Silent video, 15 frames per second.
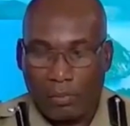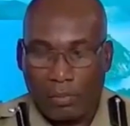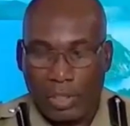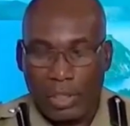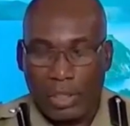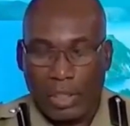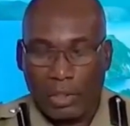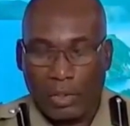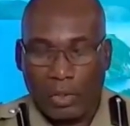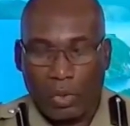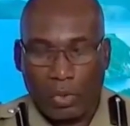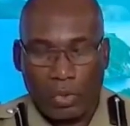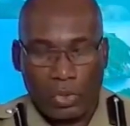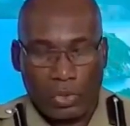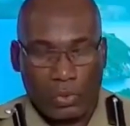being in
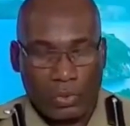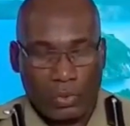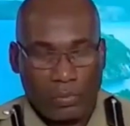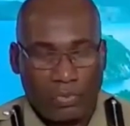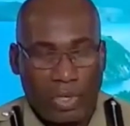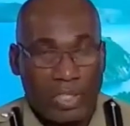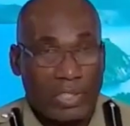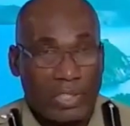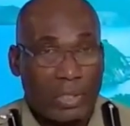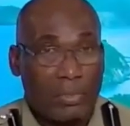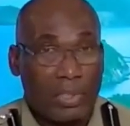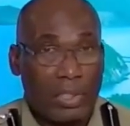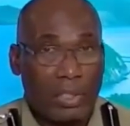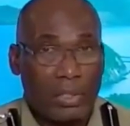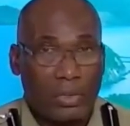close
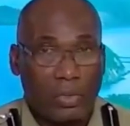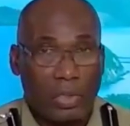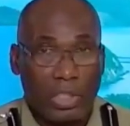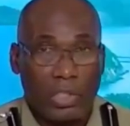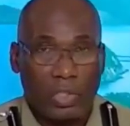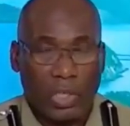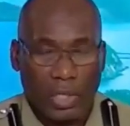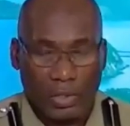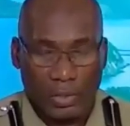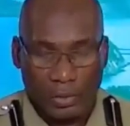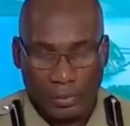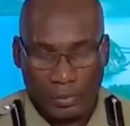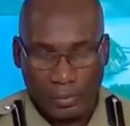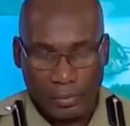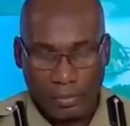proximity to each other.
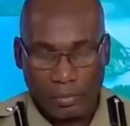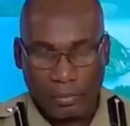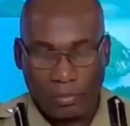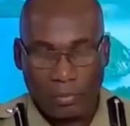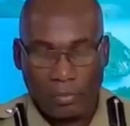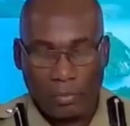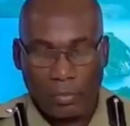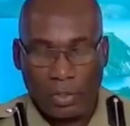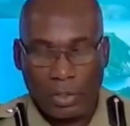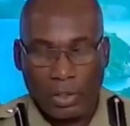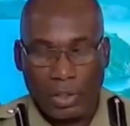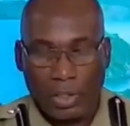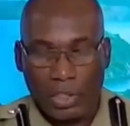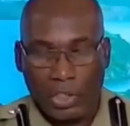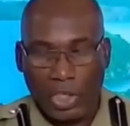
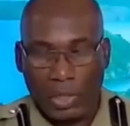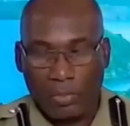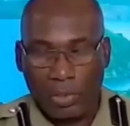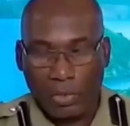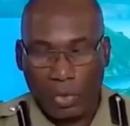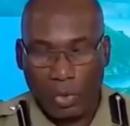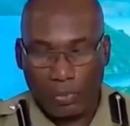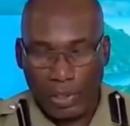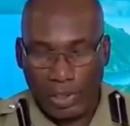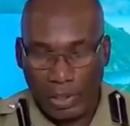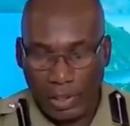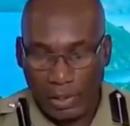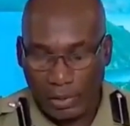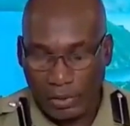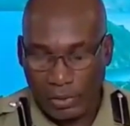There shall be no
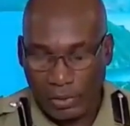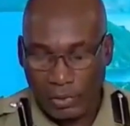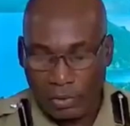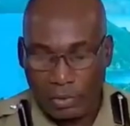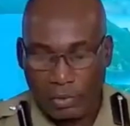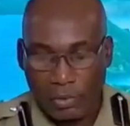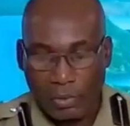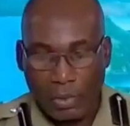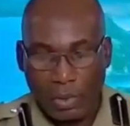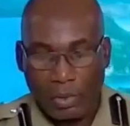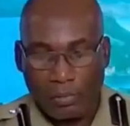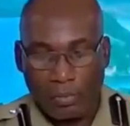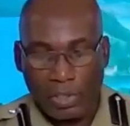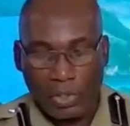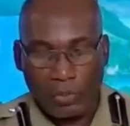picnics,
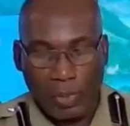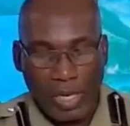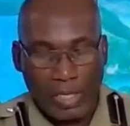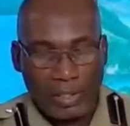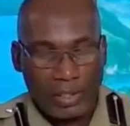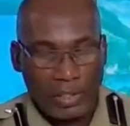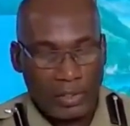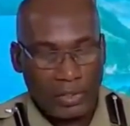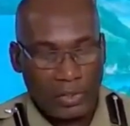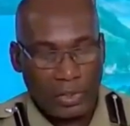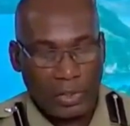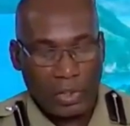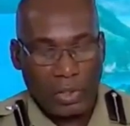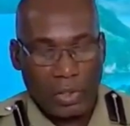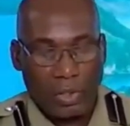beach
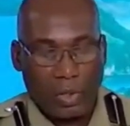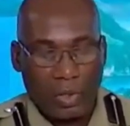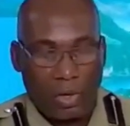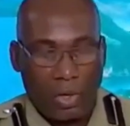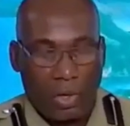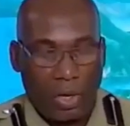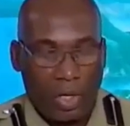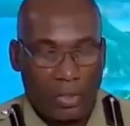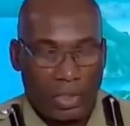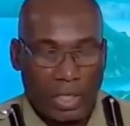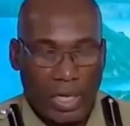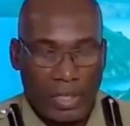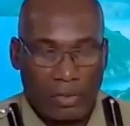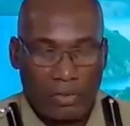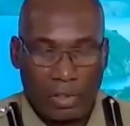parties, or other
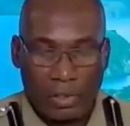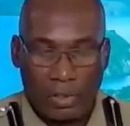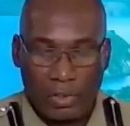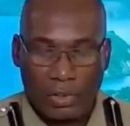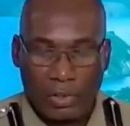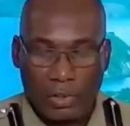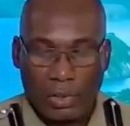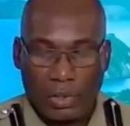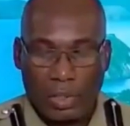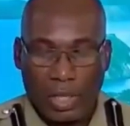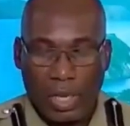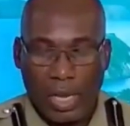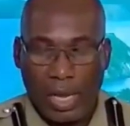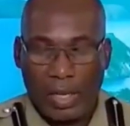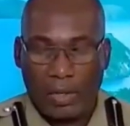gatherings,
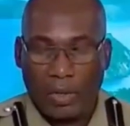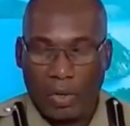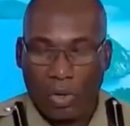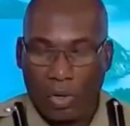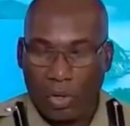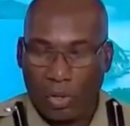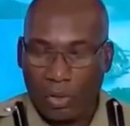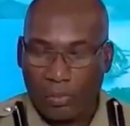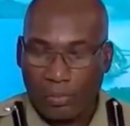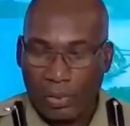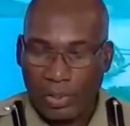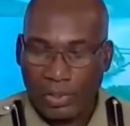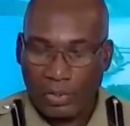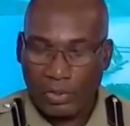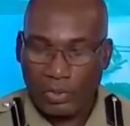and all
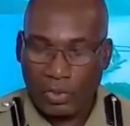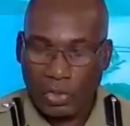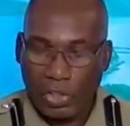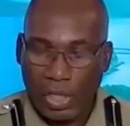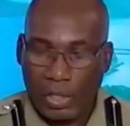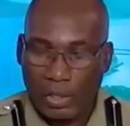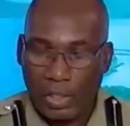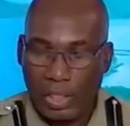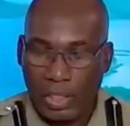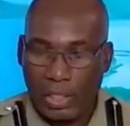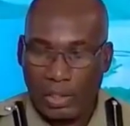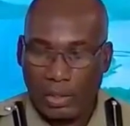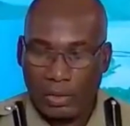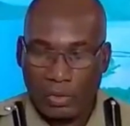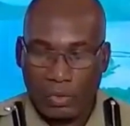persons shall
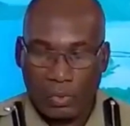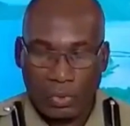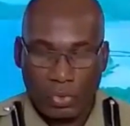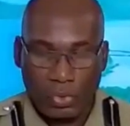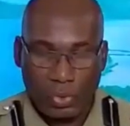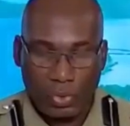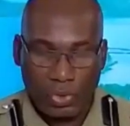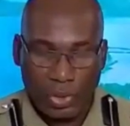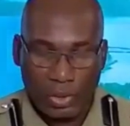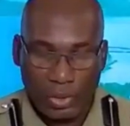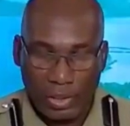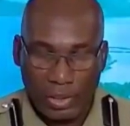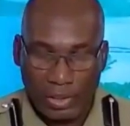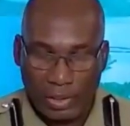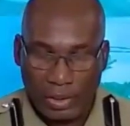adhere to social
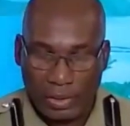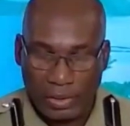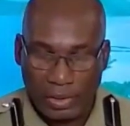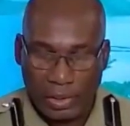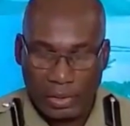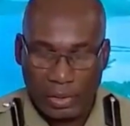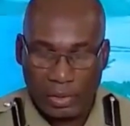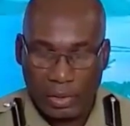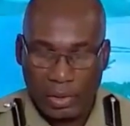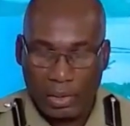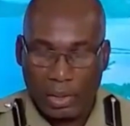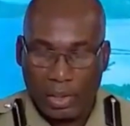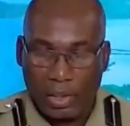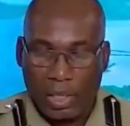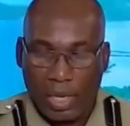distancing
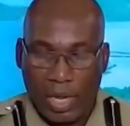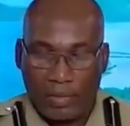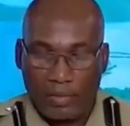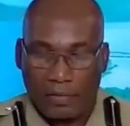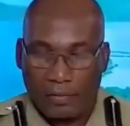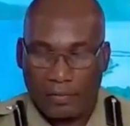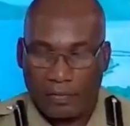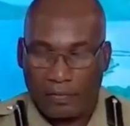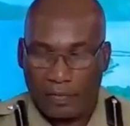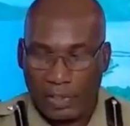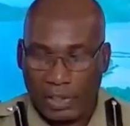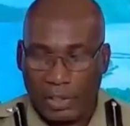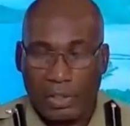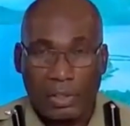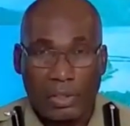and
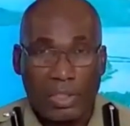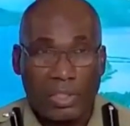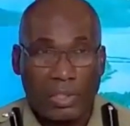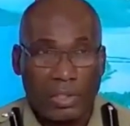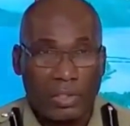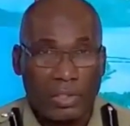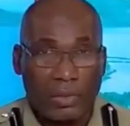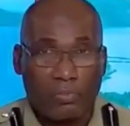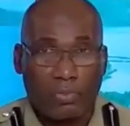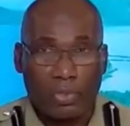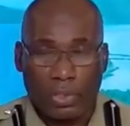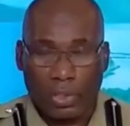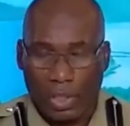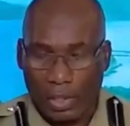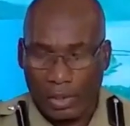physical distancing
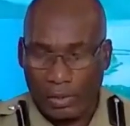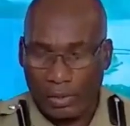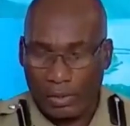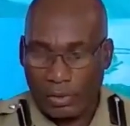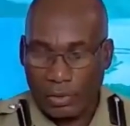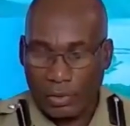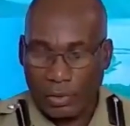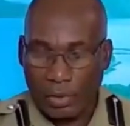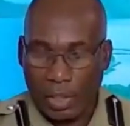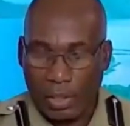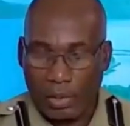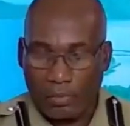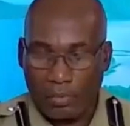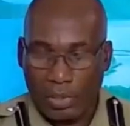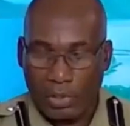protocols
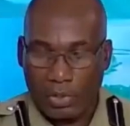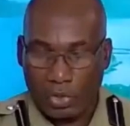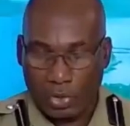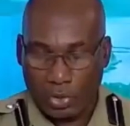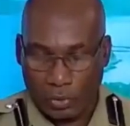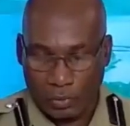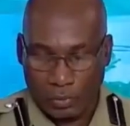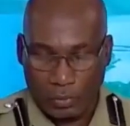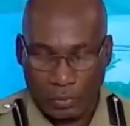on the beach.